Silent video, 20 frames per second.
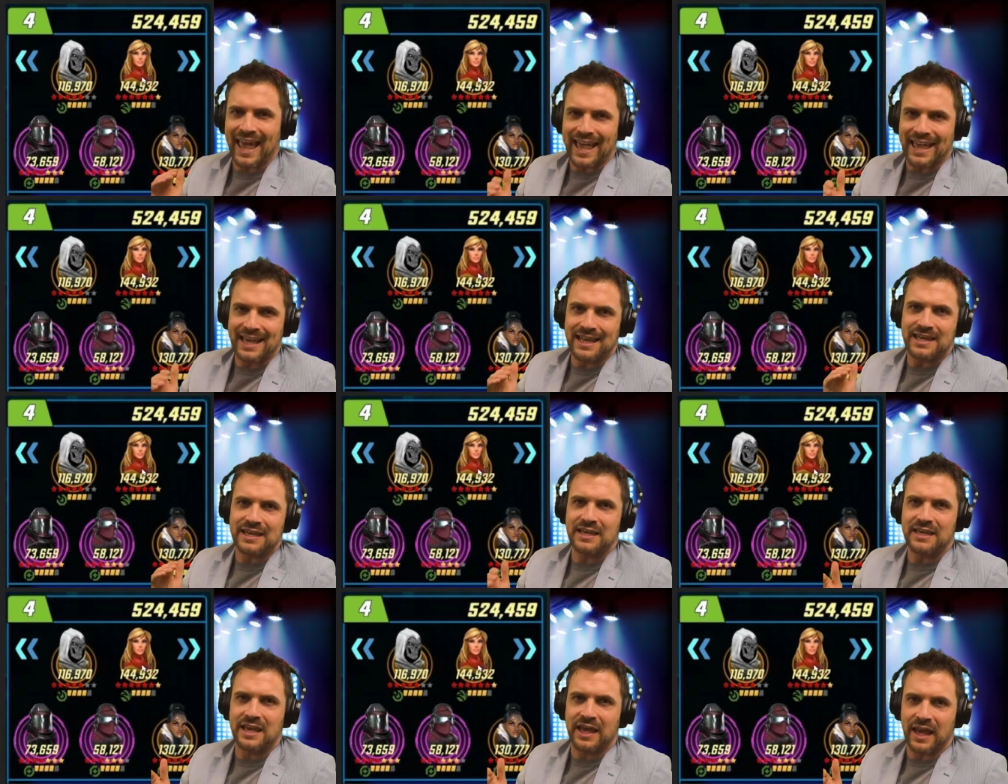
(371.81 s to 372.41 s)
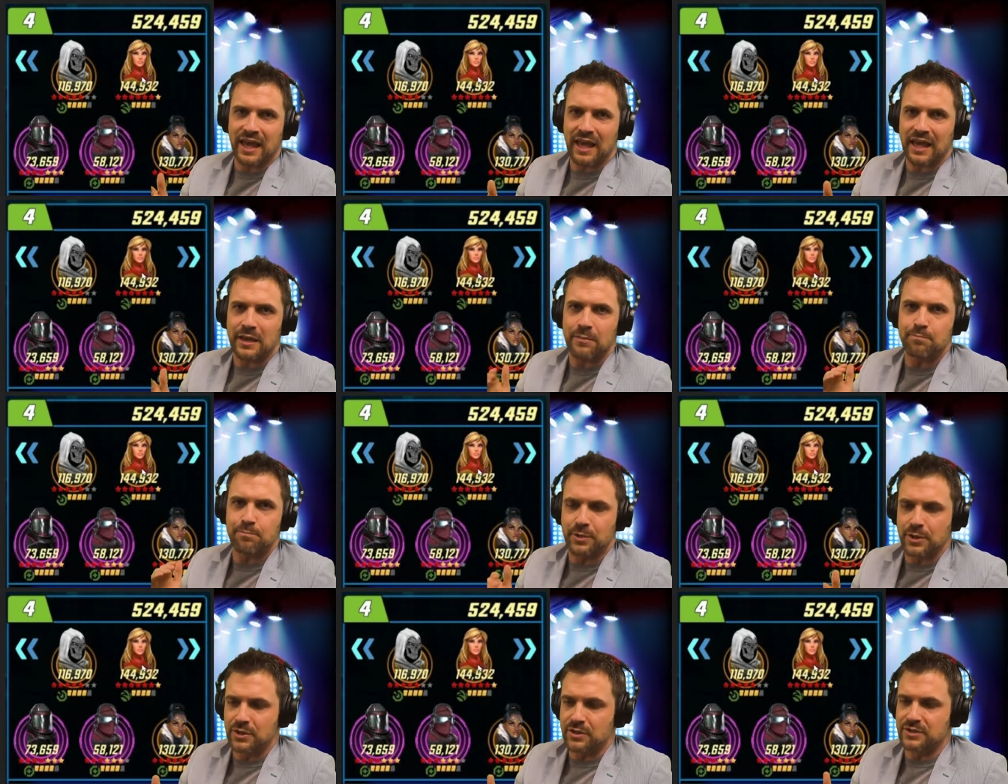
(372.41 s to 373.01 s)

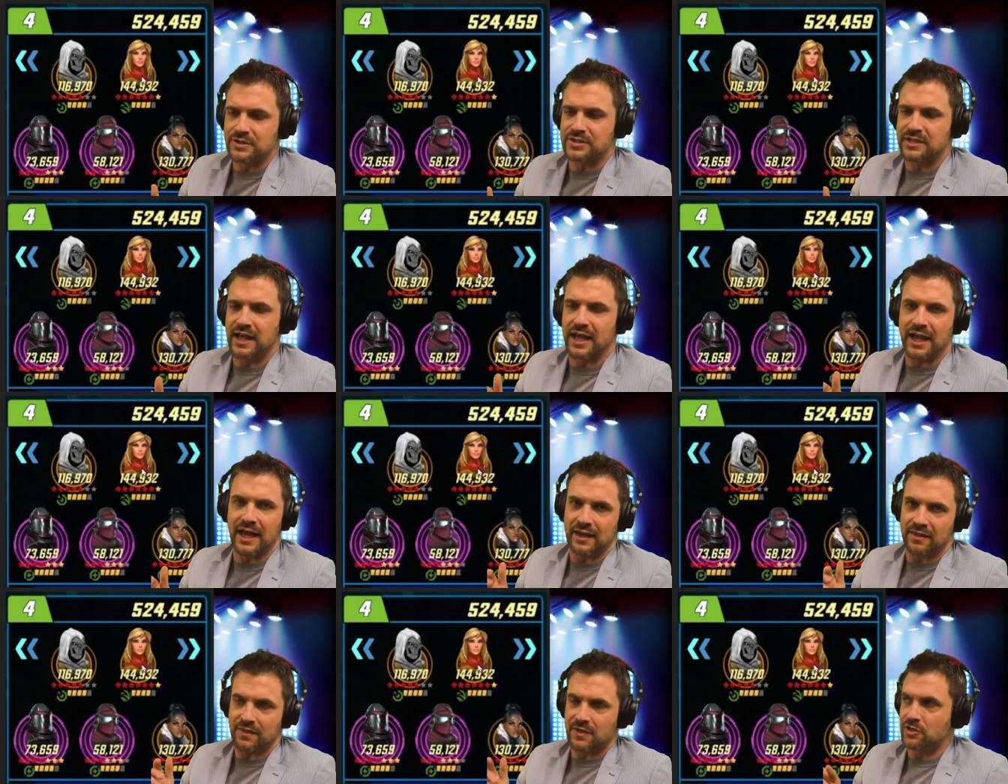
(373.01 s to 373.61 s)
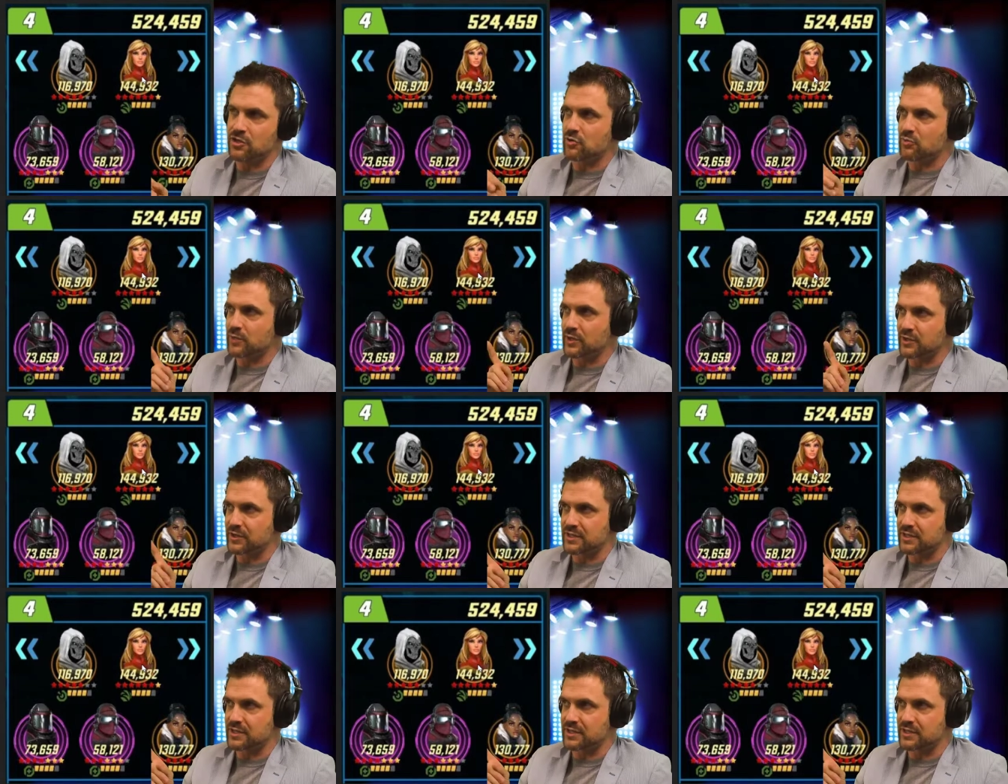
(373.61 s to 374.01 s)
80k Bullseye than you will